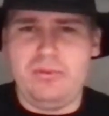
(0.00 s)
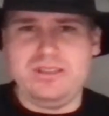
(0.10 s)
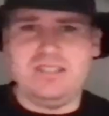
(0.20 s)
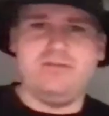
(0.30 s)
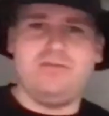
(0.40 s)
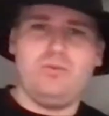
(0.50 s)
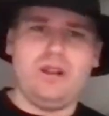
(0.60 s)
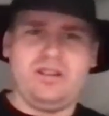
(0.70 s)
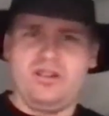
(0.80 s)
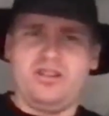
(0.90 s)
We
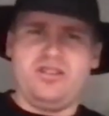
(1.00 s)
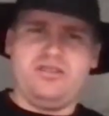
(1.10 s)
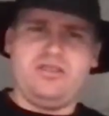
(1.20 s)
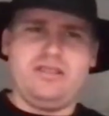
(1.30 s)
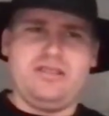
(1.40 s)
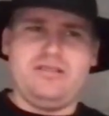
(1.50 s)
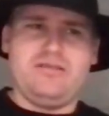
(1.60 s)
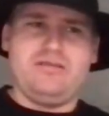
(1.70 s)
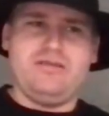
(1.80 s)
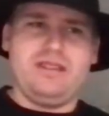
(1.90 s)
went and got a
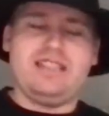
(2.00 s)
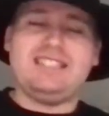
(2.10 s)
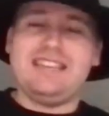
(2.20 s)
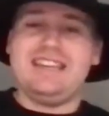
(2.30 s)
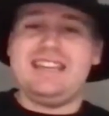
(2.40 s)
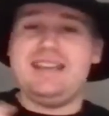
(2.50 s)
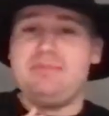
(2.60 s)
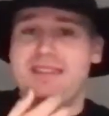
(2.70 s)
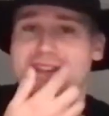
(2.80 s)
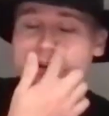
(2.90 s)

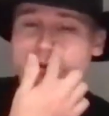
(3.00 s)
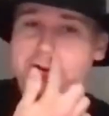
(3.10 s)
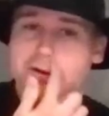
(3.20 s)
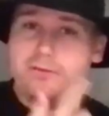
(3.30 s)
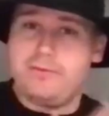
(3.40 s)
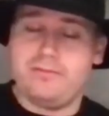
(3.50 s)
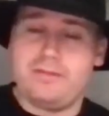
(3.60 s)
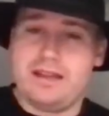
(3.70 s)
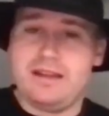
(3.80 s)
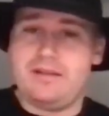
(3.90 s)
second-hand piano off
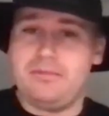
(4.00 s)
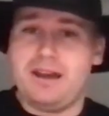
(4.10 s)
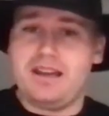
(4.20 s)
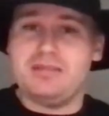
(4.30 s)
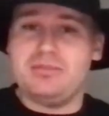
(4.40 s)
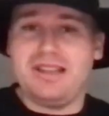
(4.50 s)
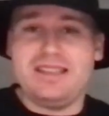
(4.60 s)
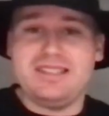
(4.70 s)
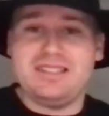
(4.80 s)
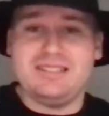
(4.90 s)

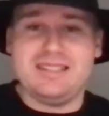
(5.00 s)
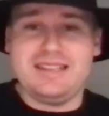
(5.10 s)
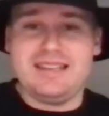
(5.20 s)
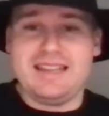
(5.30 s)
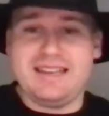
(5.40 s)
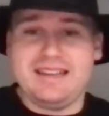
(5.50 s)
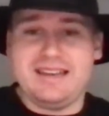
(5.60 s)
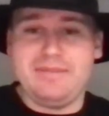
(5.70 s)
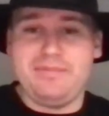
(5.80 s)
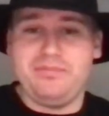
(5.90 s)
Marketplace, and
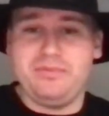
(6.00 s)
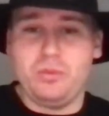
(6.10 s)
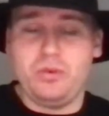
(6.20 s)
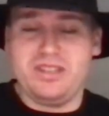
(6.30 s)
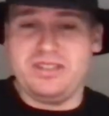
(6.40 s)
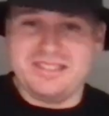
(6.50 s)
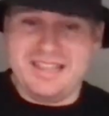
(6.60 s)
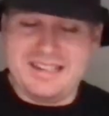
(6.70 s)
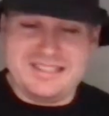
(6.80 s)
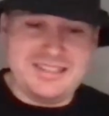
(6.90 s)
we used
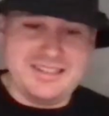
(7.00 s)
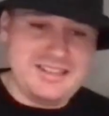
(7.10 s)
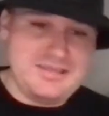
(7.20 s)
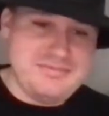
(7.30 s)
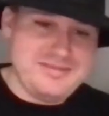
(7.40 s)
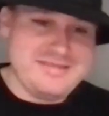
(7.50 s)
that as the clip.